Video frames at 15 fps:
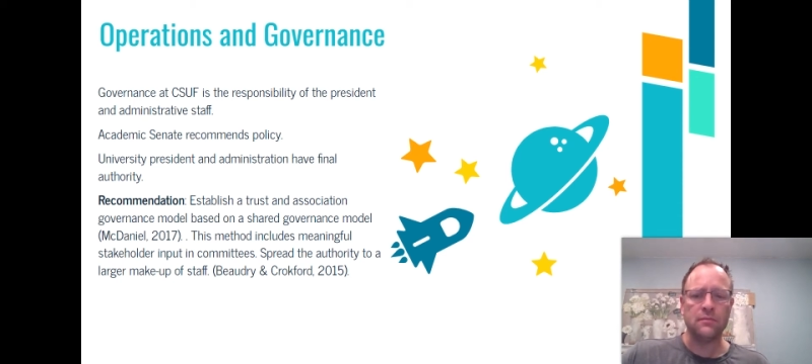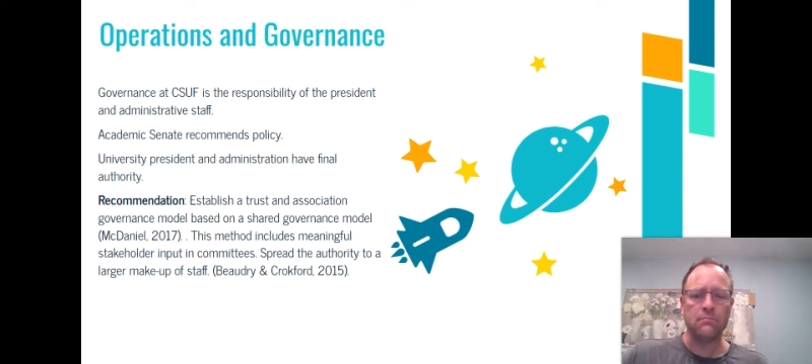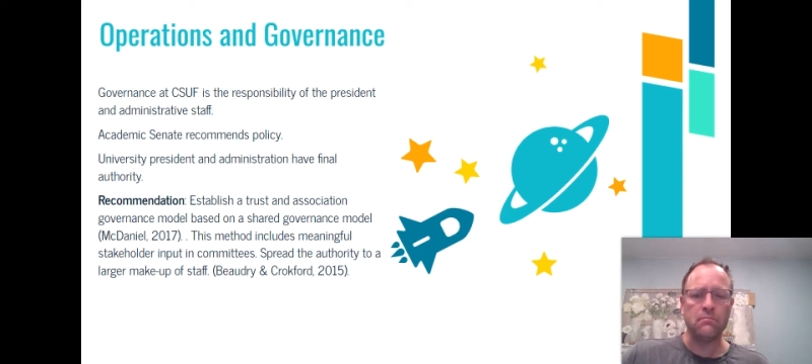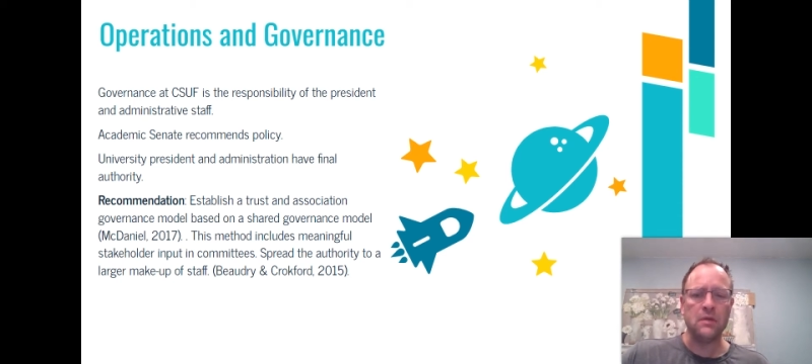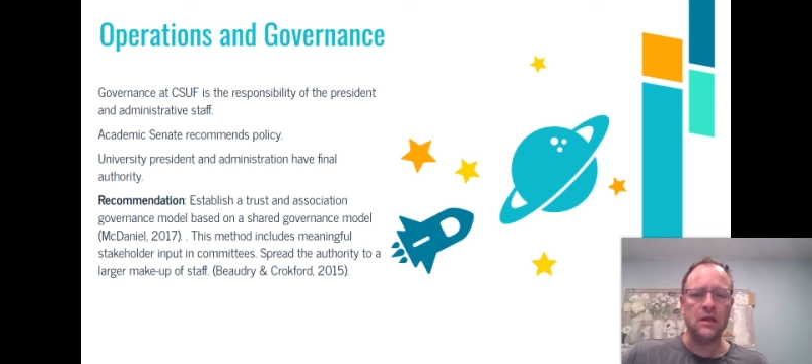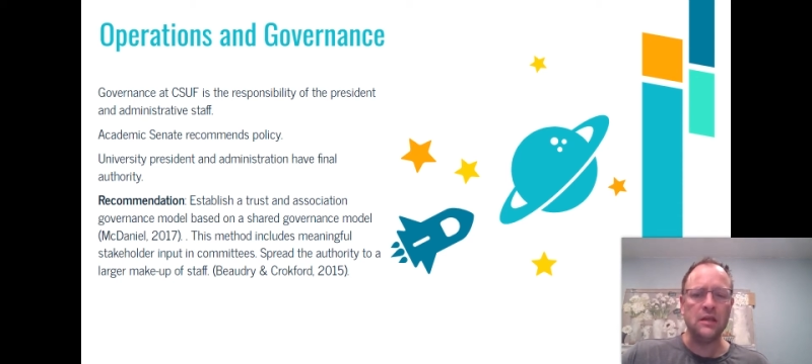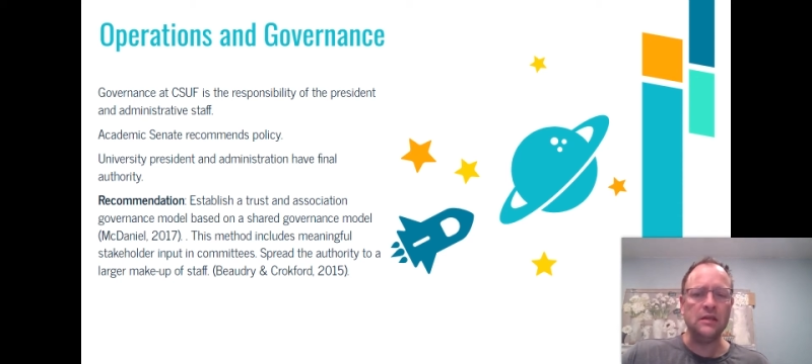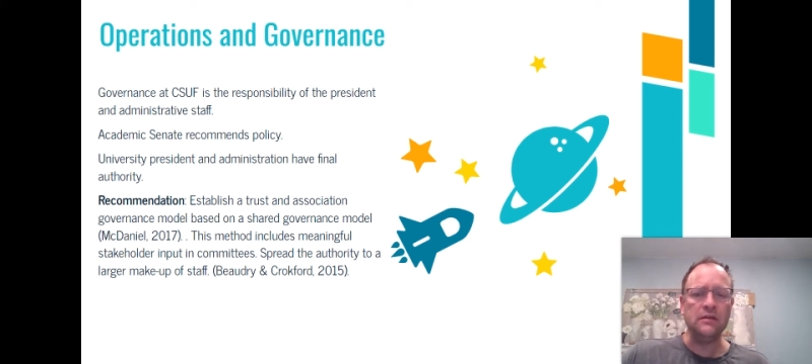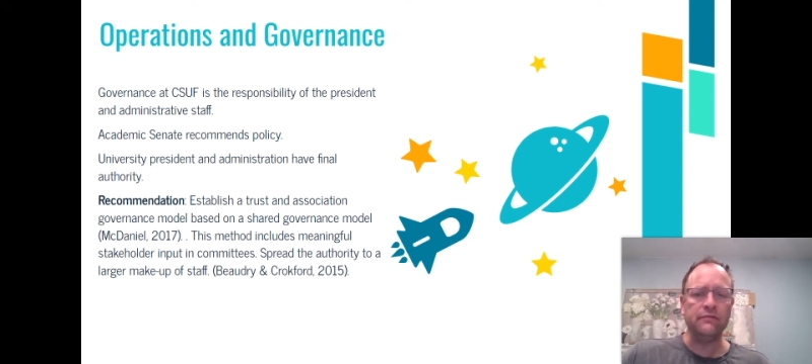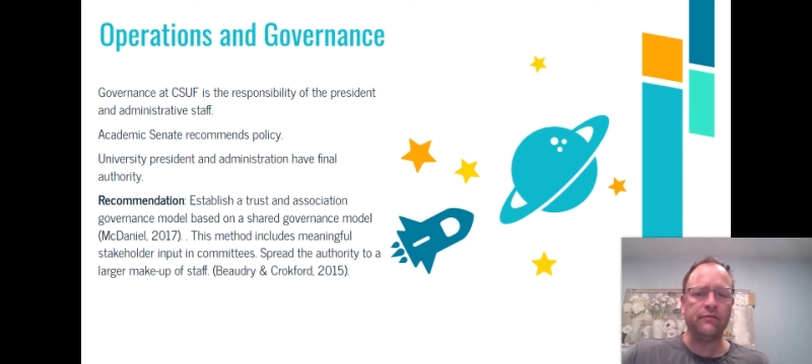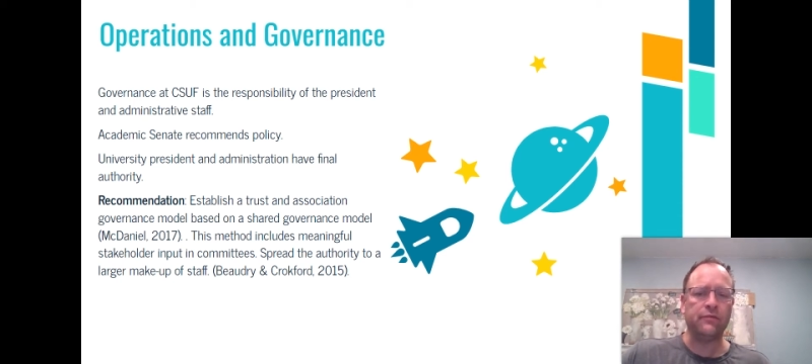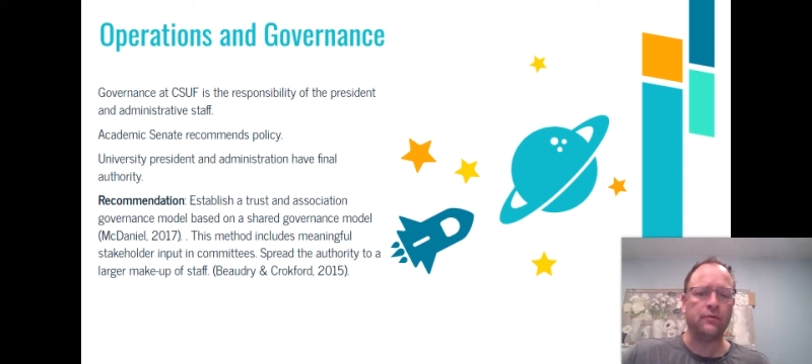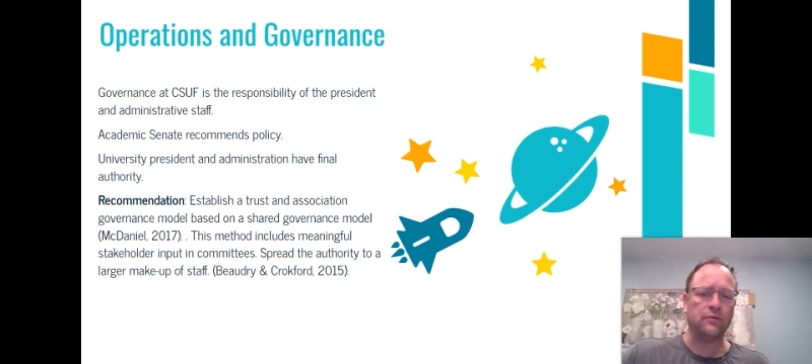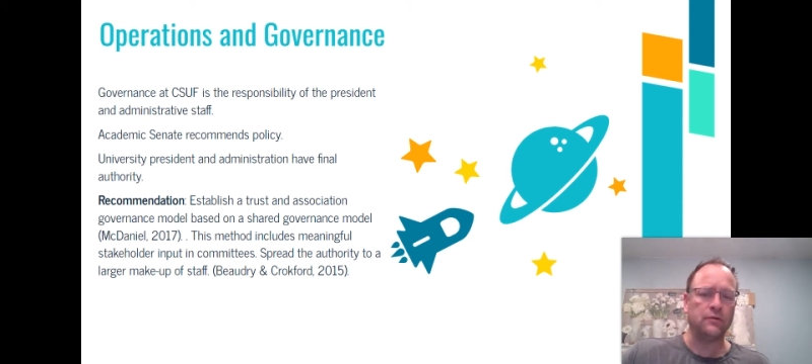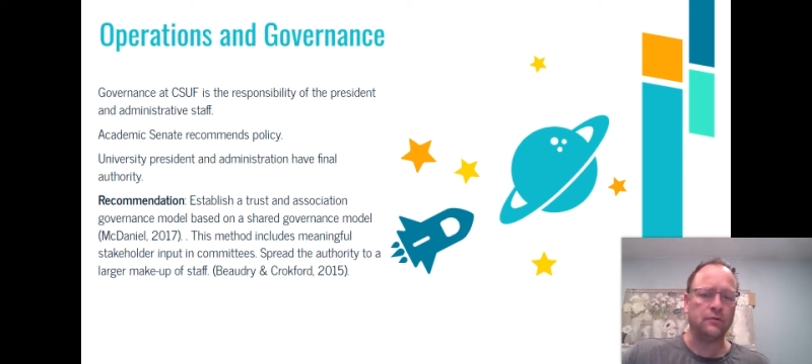
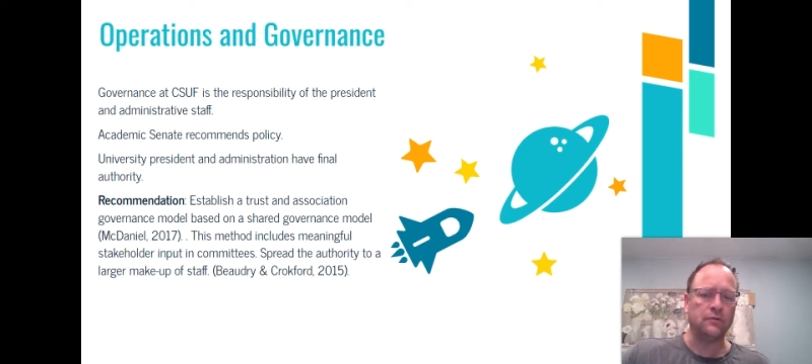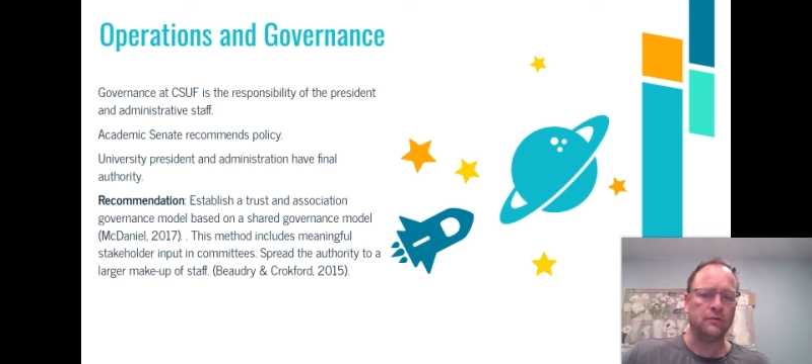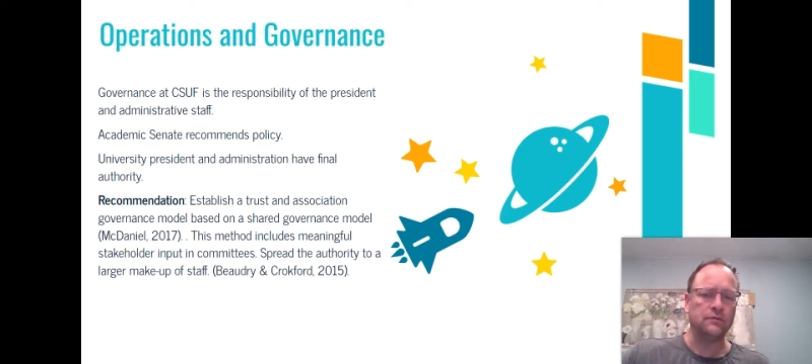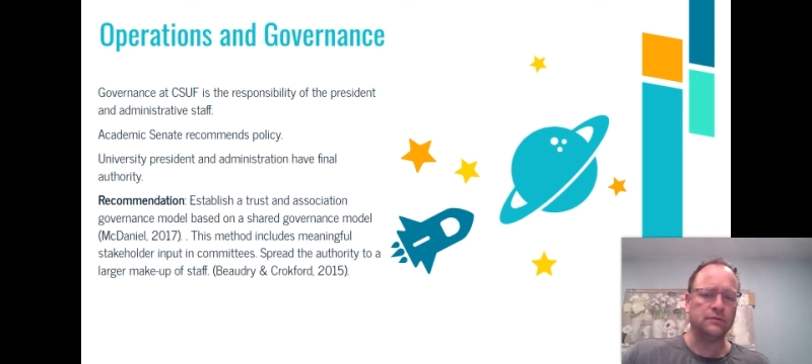meaningful